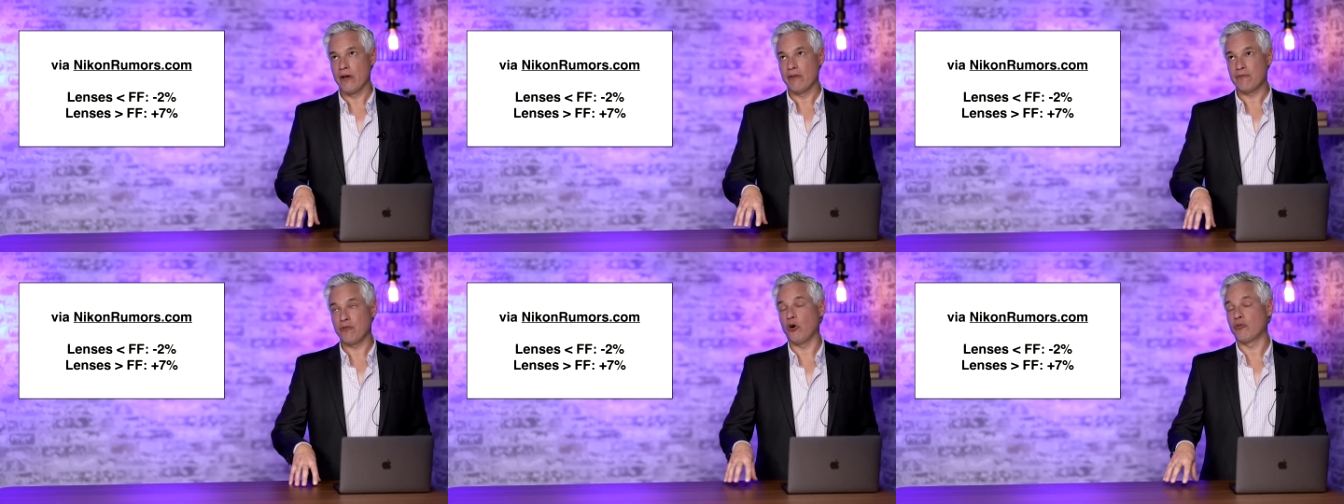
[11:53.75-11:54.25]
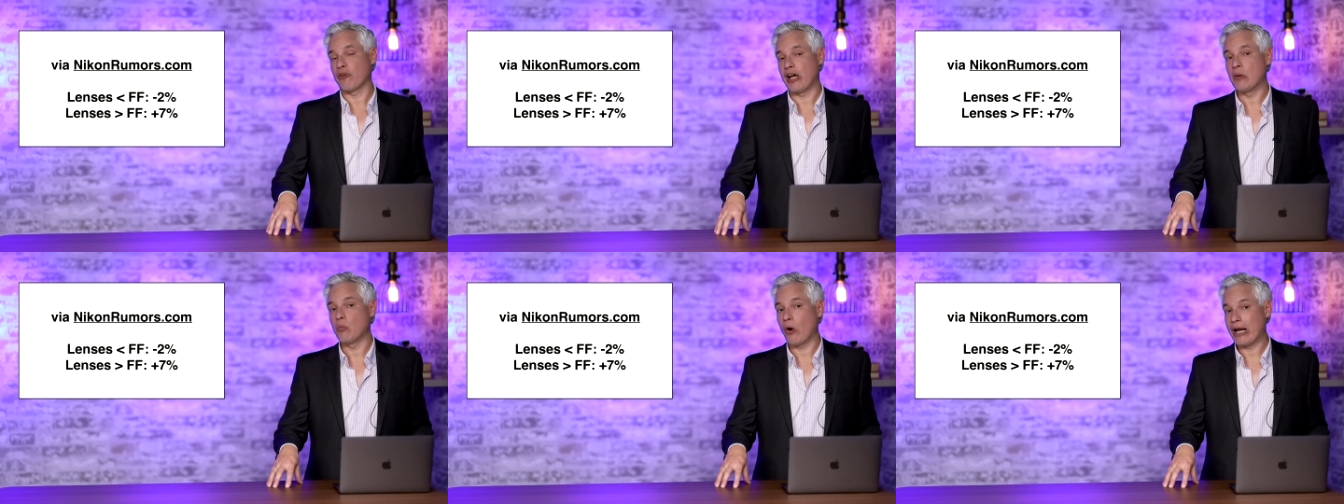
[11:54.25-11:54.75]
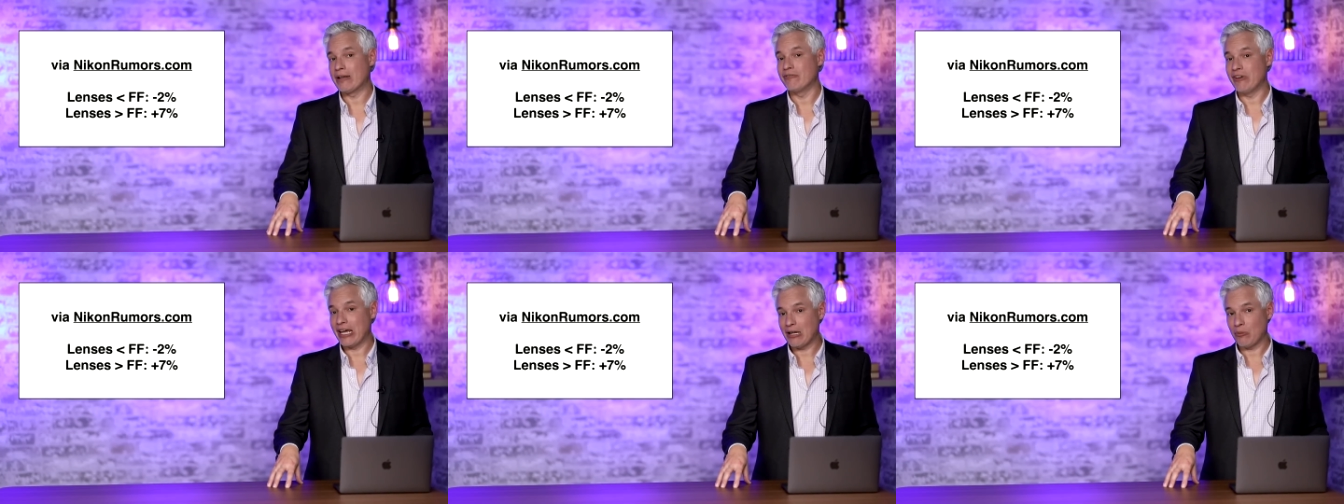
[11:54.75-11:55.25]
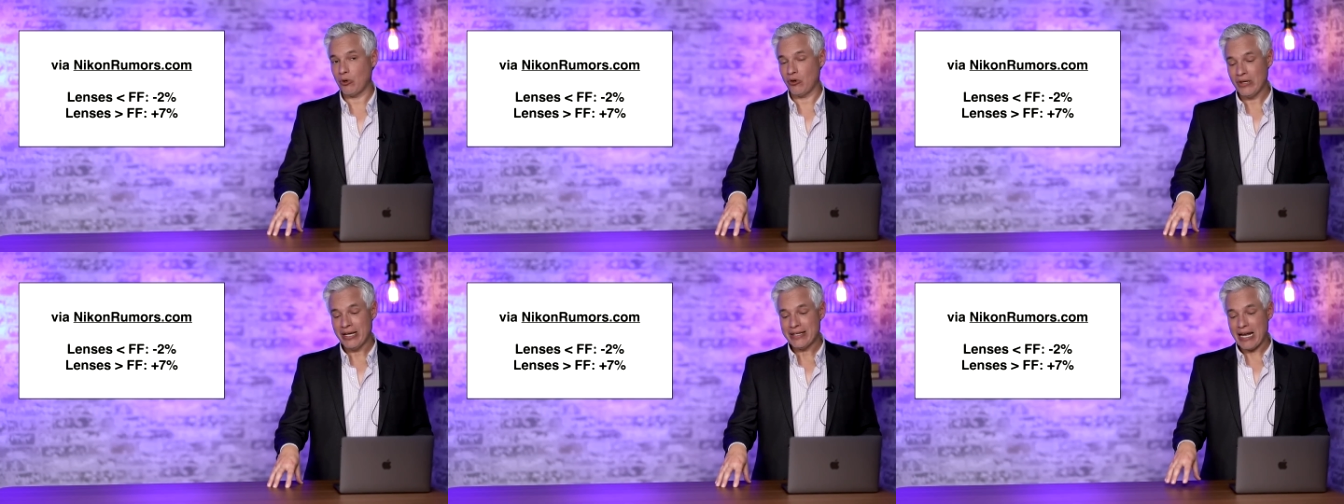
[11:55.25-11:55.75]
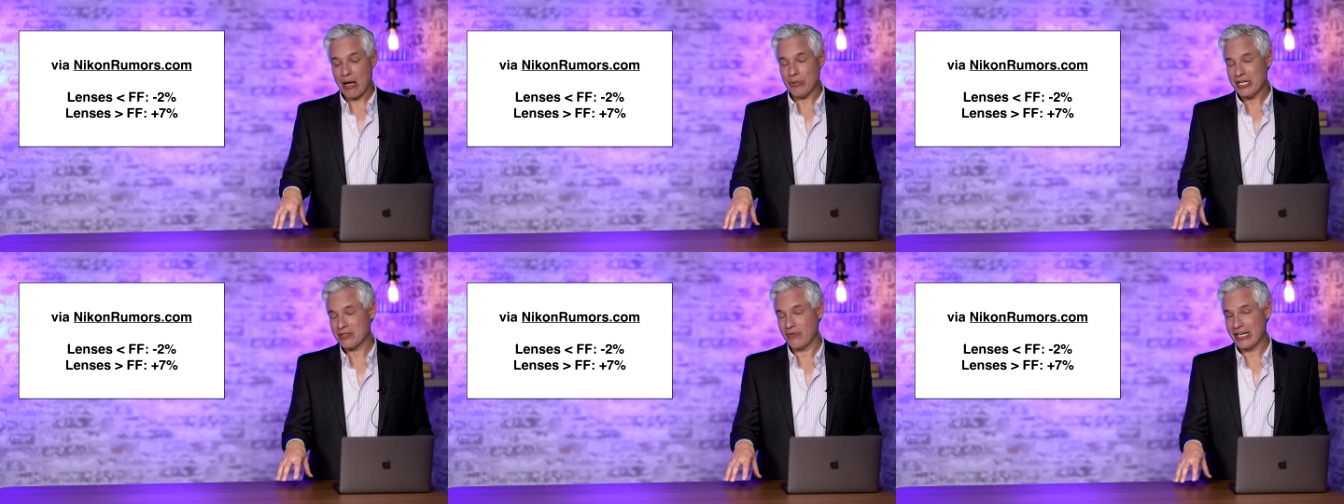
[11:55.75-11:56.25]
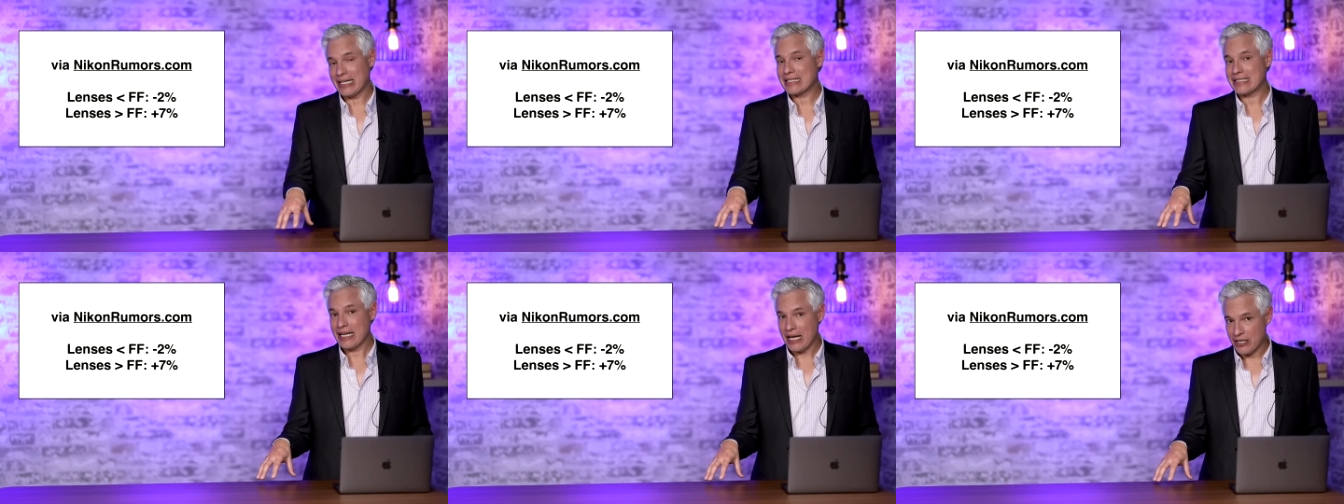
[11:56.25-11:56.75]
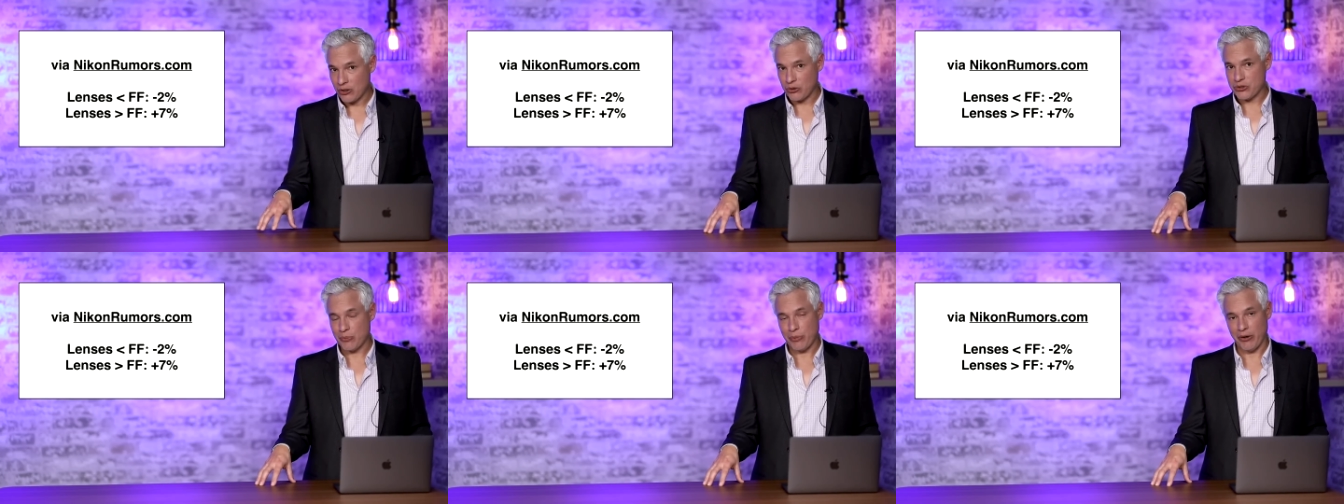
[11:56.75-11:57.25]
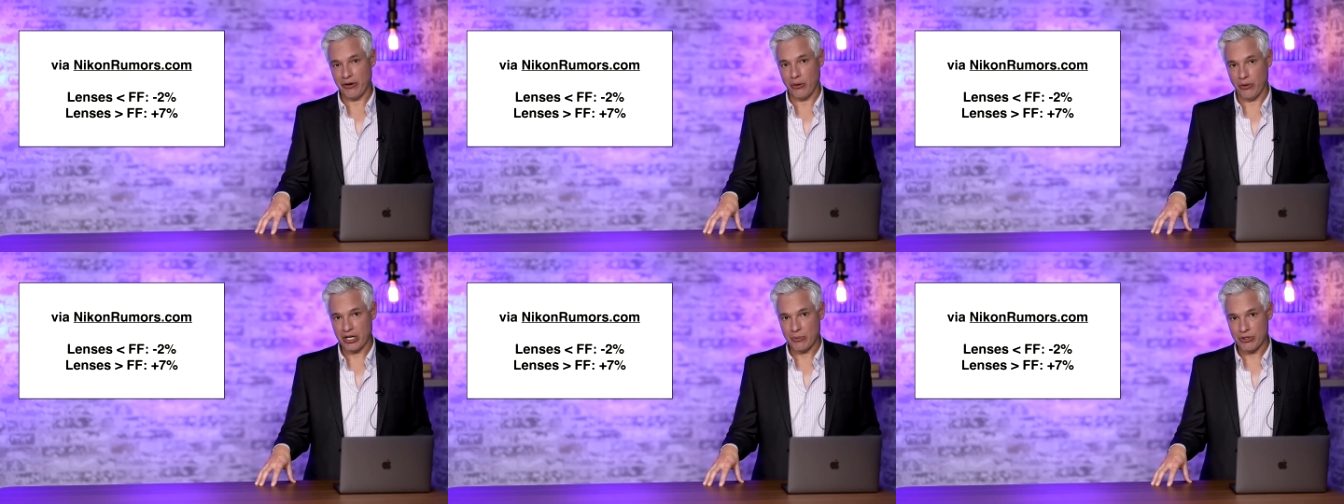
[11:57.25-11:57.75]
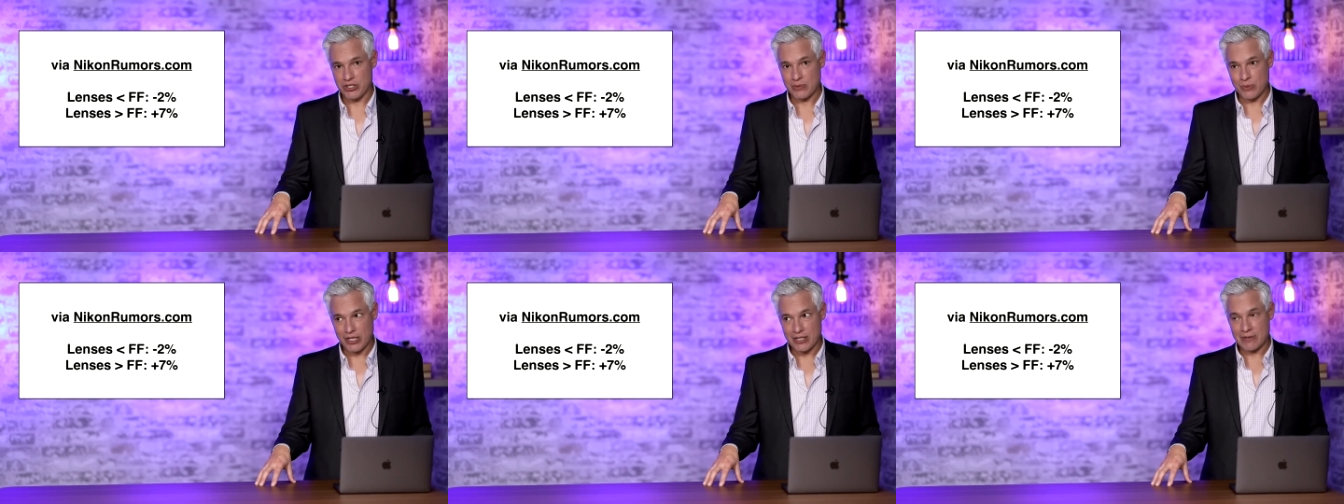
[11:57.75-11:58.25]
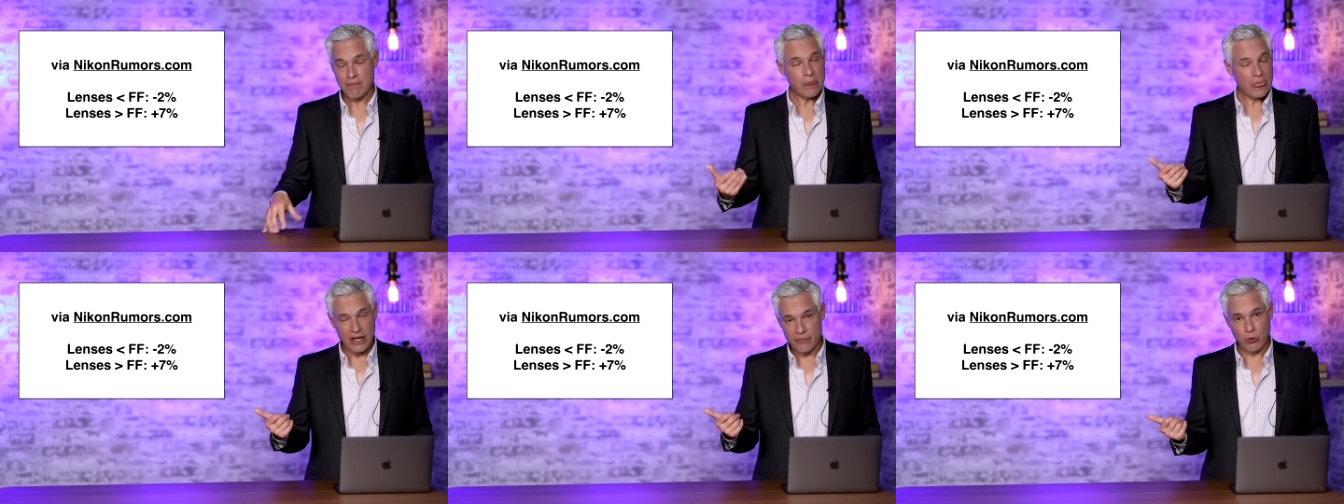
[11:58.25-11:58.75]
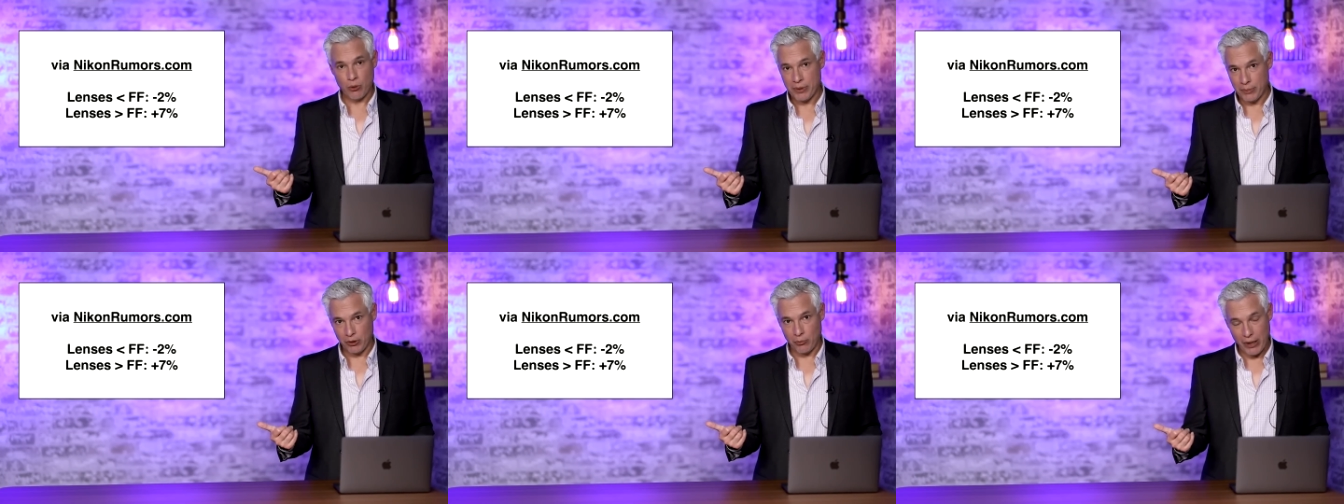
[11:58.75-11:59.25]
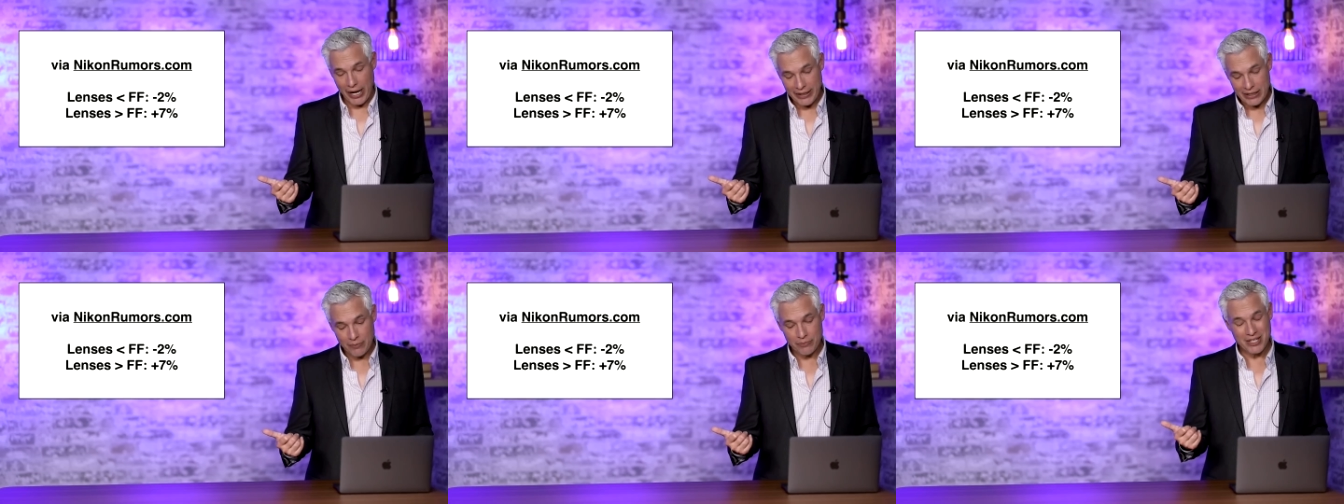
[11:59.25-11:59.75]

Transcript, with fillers: full frame when available, not because of any technical superiority, but just because if more people are buying them,